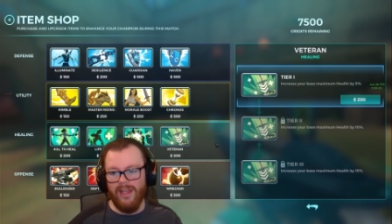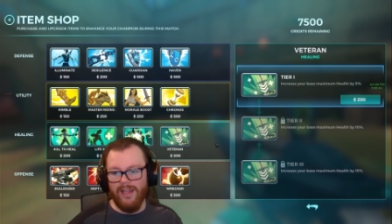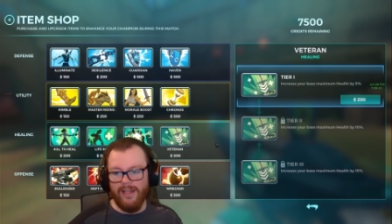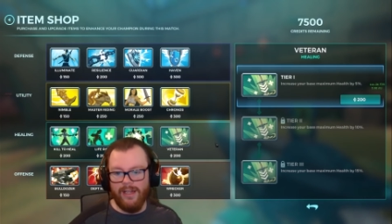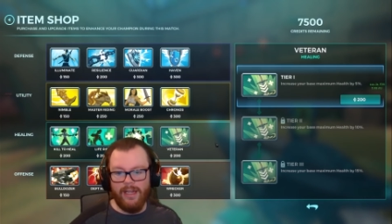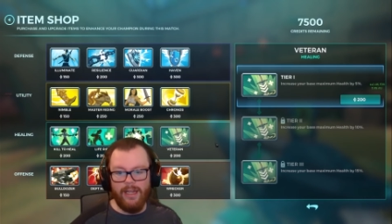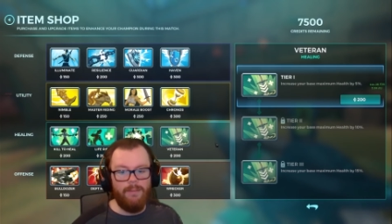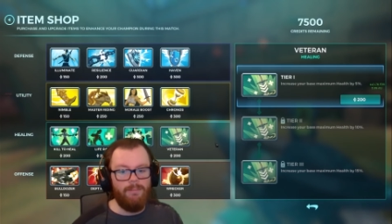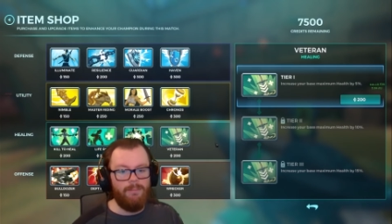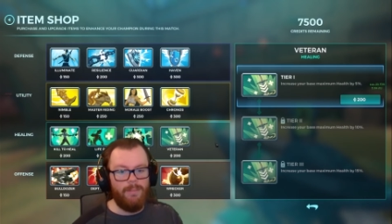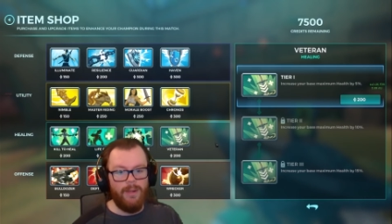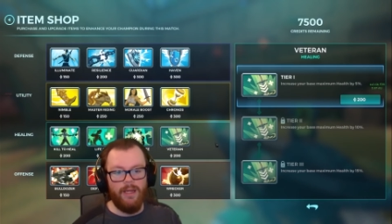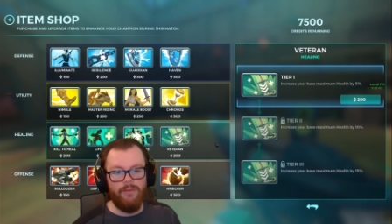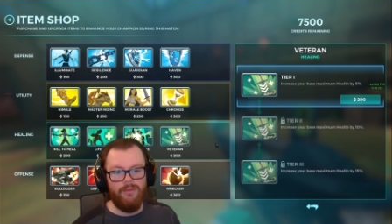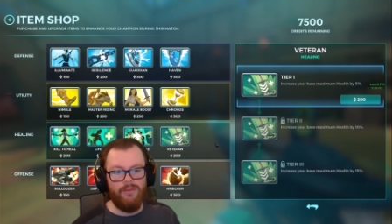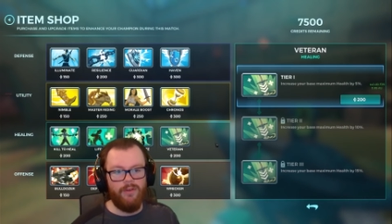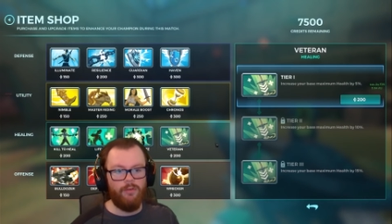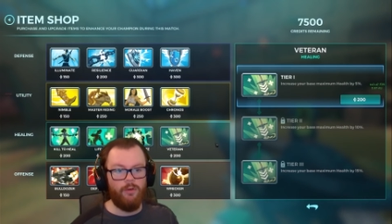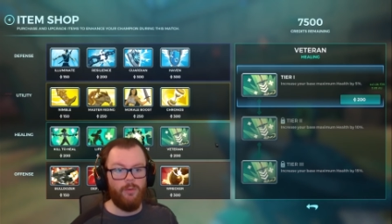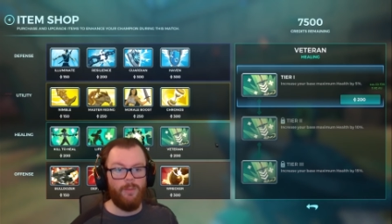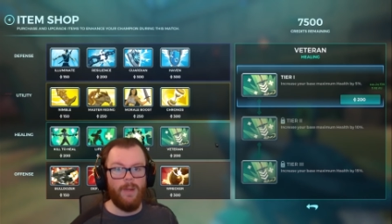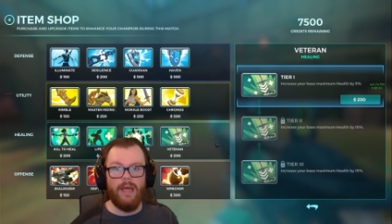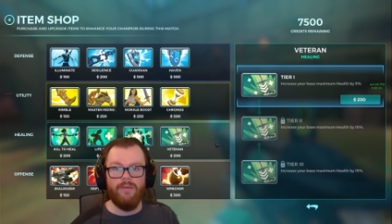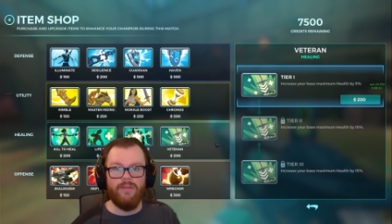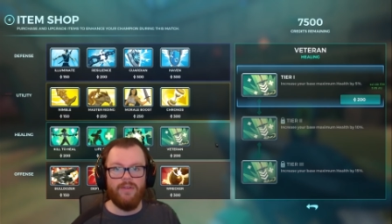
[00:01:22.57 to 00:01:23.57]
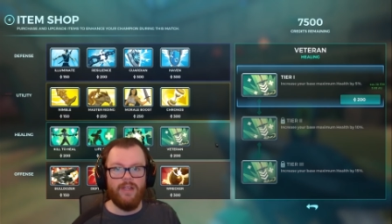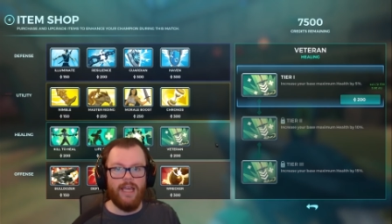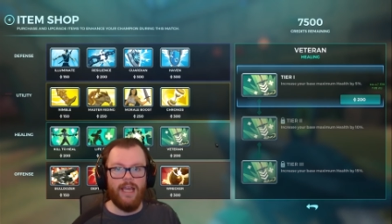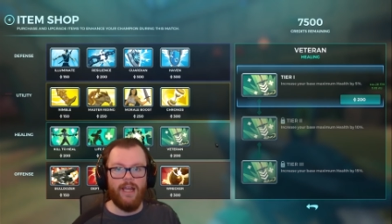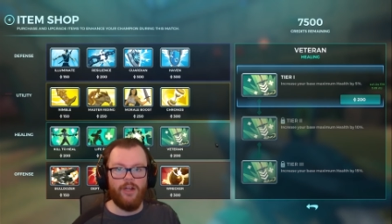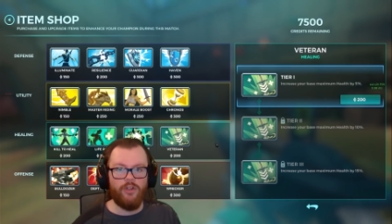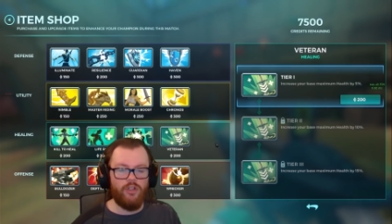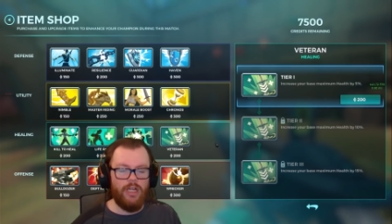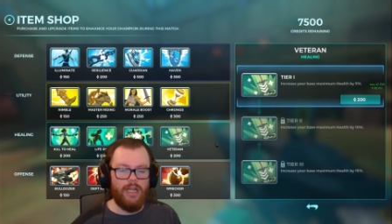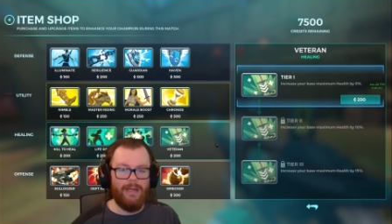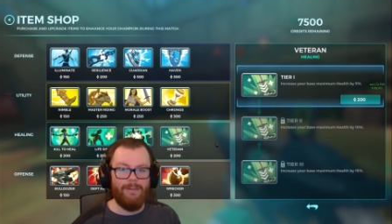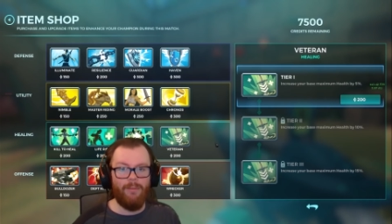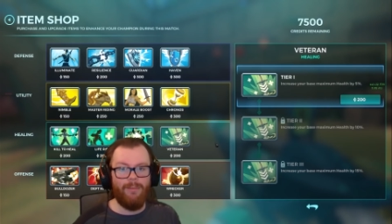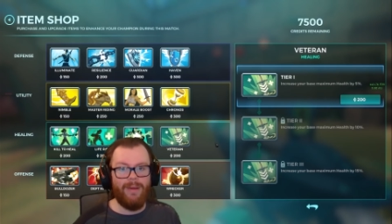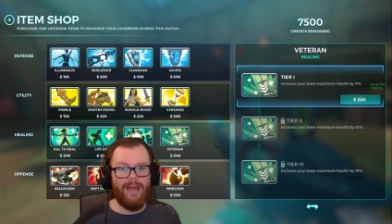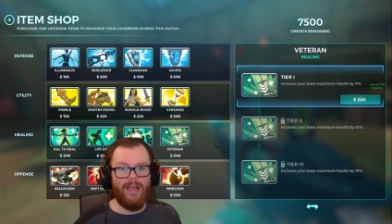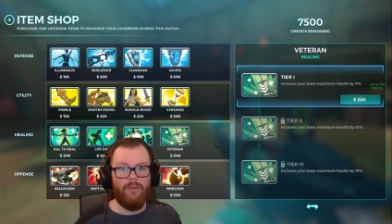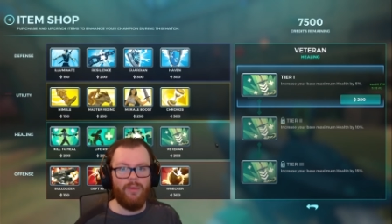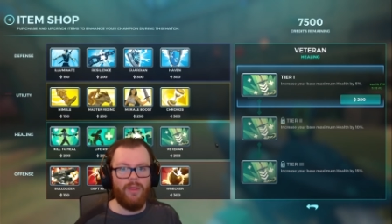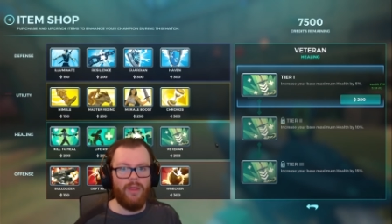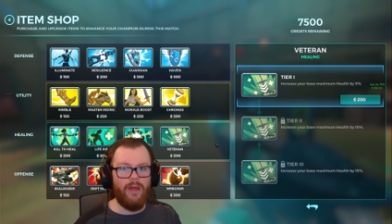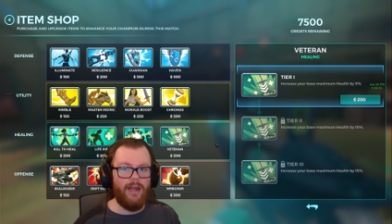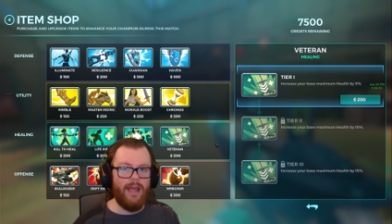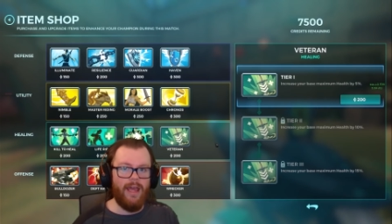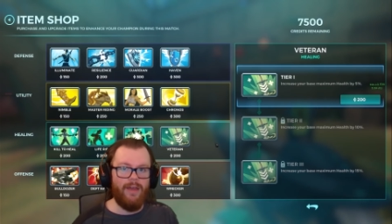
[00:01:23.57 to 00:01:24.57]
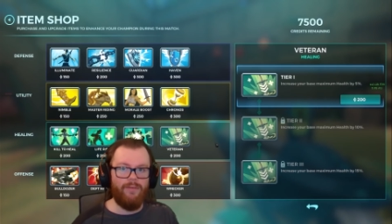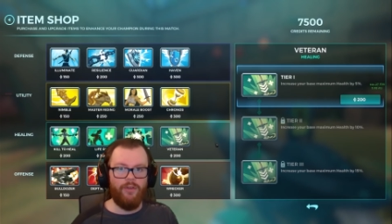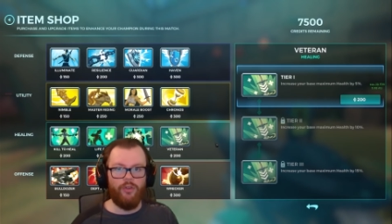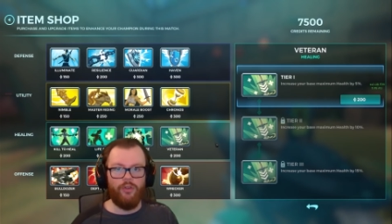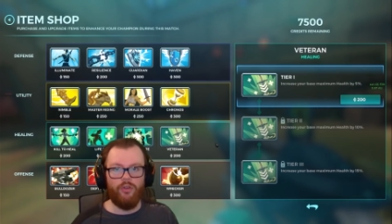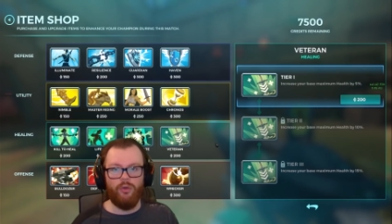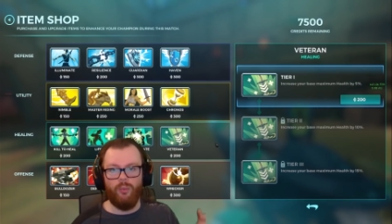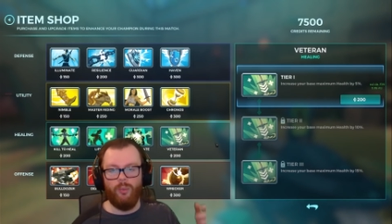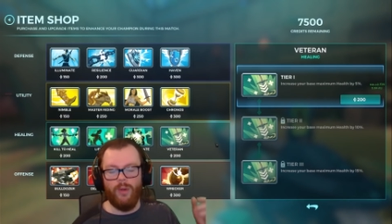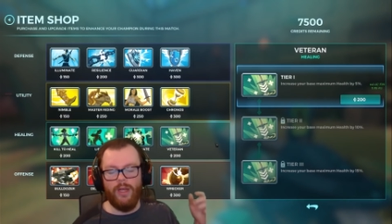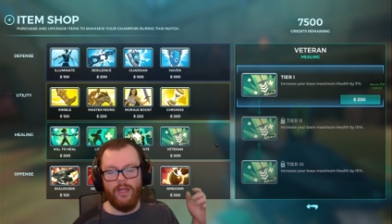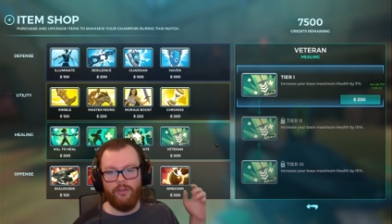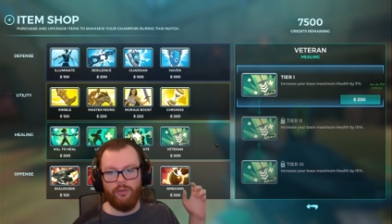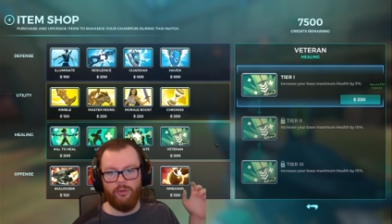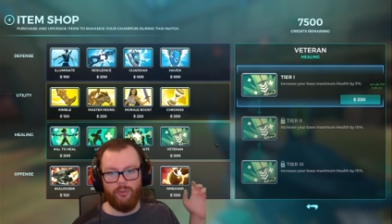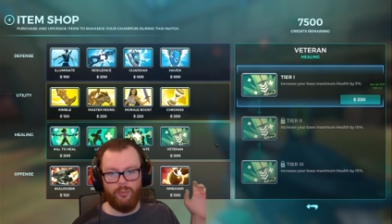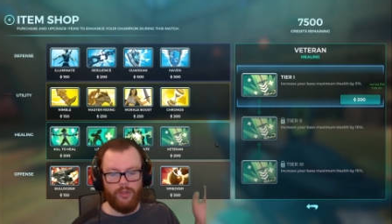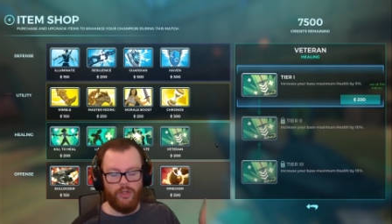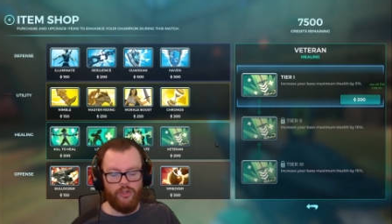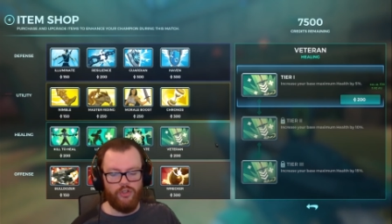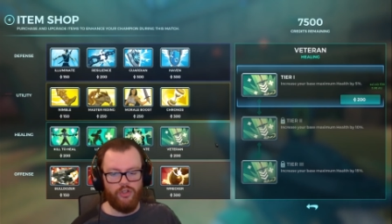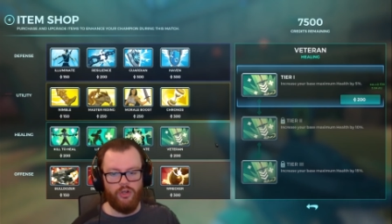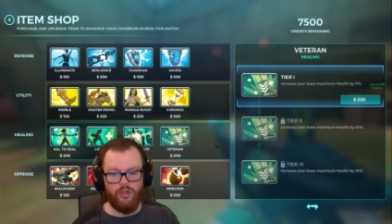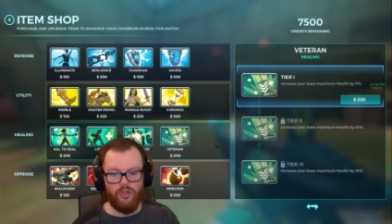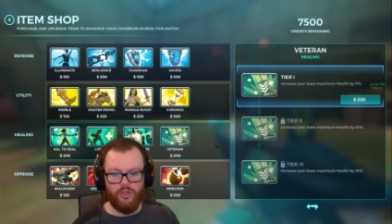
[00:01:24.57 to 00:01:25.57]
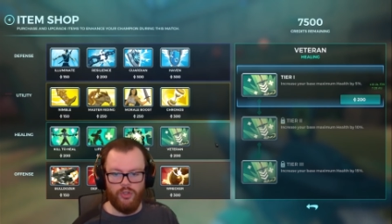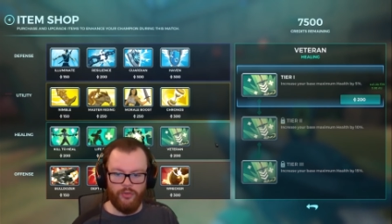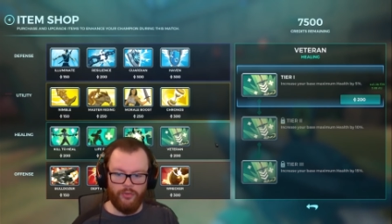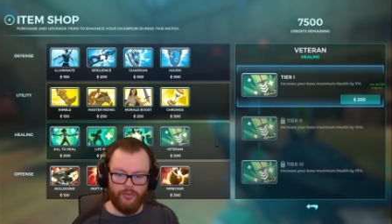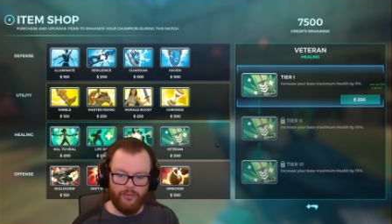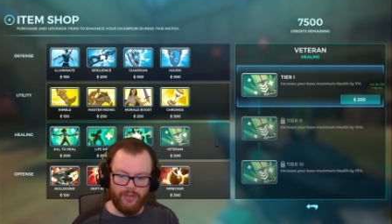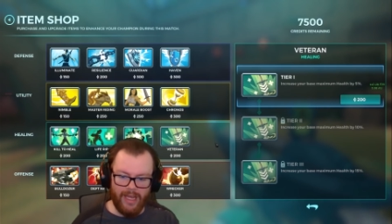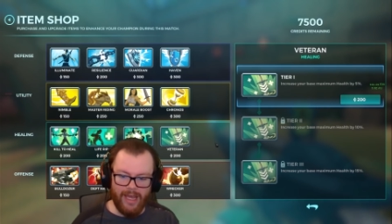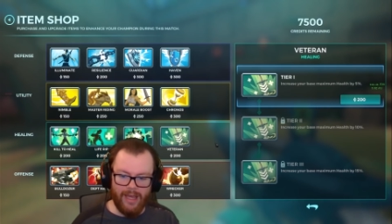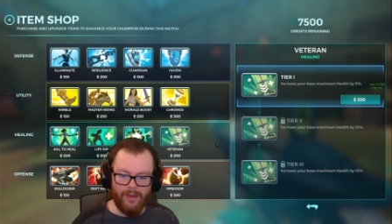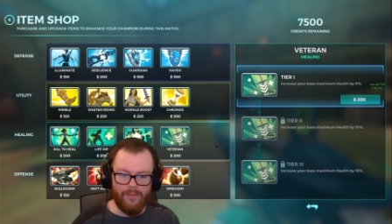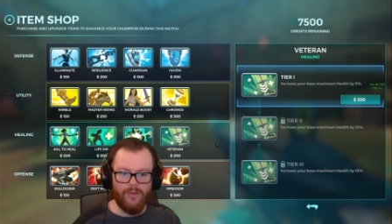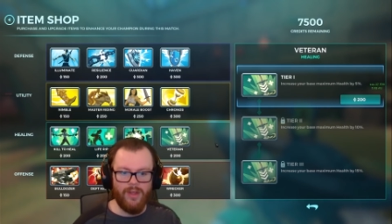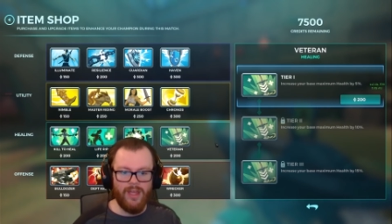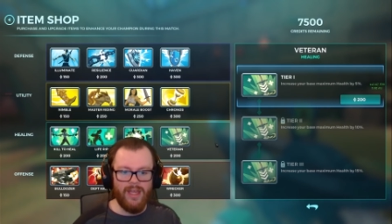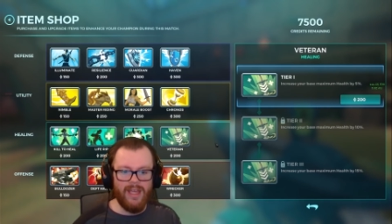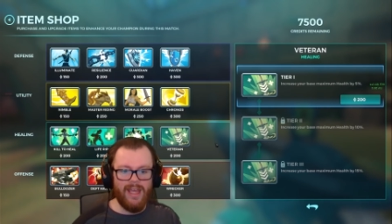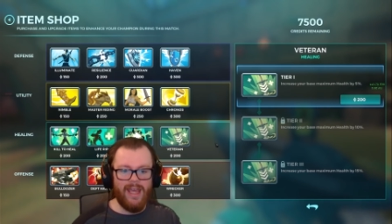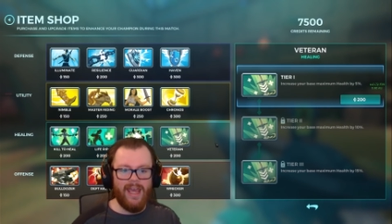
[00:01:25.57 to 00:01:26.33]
can benefit from having extra ammo back without having to wait to recharge his staff.